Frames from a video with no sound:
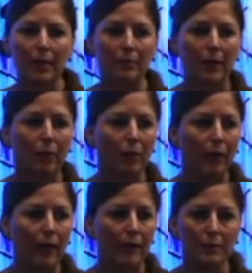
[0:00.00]
about the
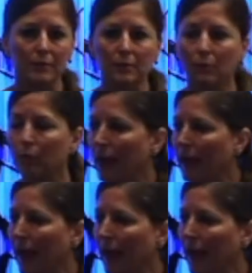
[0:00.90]
likes. Run
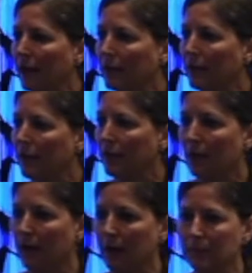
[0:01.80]
an ad,
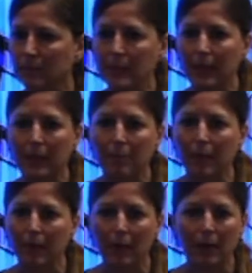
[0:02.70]
set up
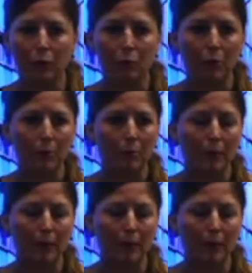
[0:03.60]
a group.